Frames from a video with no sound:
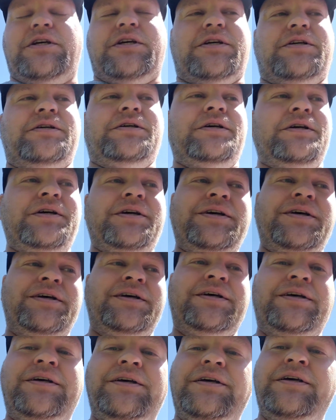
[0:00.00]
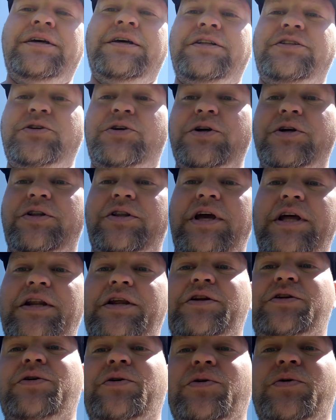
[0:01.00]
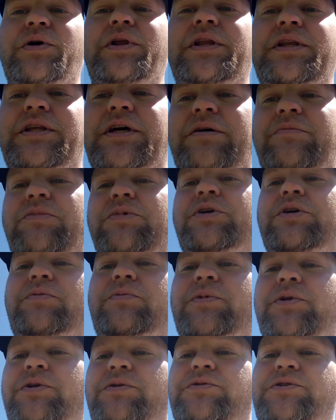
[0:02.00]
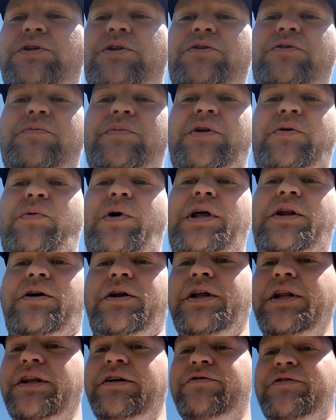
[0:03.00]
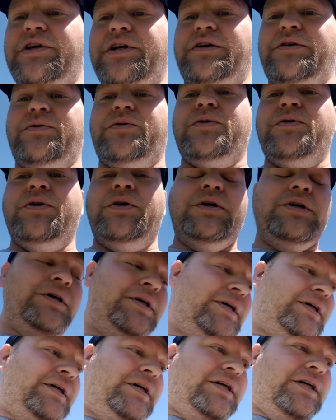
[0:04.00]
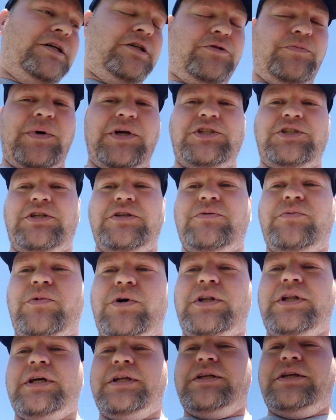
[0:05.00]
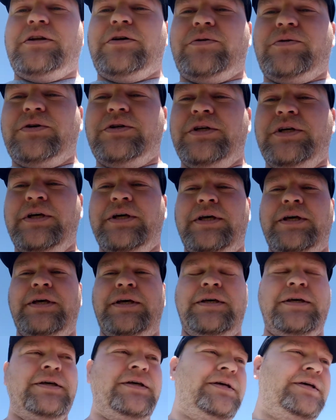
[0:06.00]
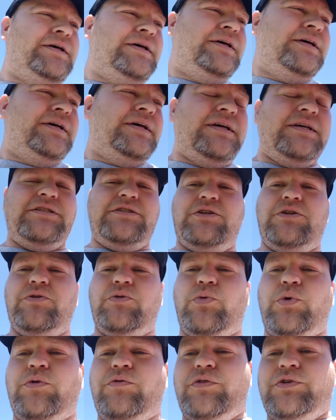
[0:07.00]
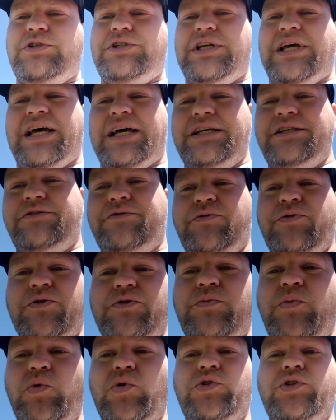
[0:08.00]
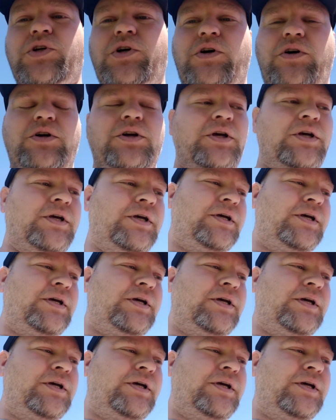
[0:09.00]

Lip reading: a good thing to do anytime you can reduce a little bit of weight on any vehicle, especially one that, you know, is a little oversized for a sports car,